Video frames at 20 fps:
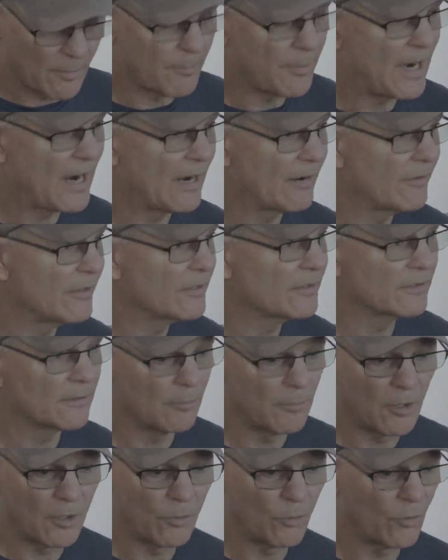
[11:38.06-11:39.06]
a pirate, the
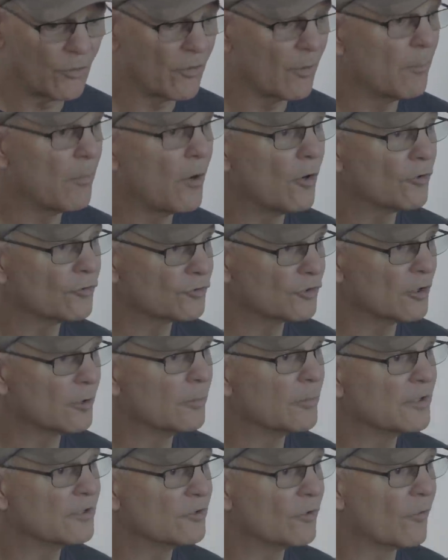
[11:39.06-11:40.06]
ball where the ball is going
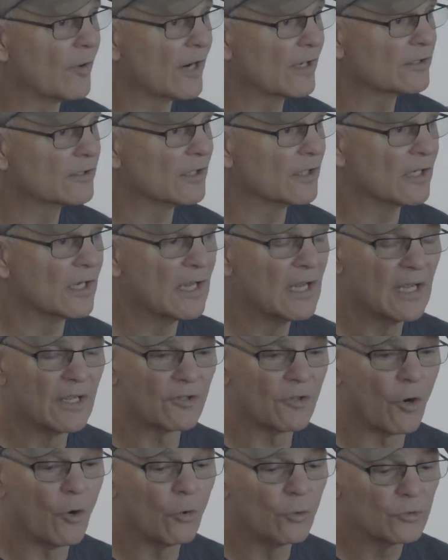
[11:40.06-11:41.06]
to be directed.
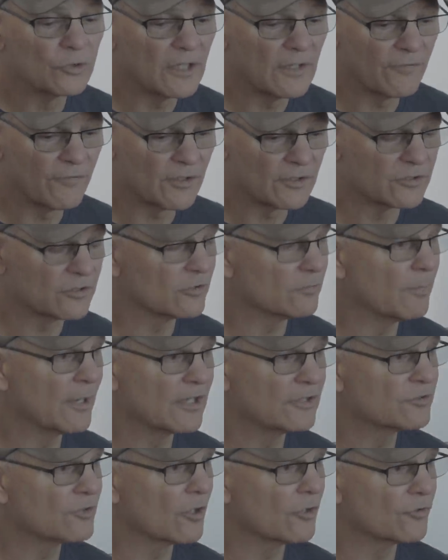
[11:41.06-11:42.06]
The whole defense is
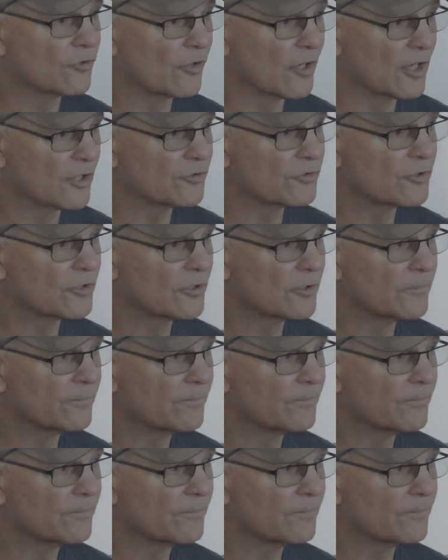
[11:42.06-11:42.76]
based on trust.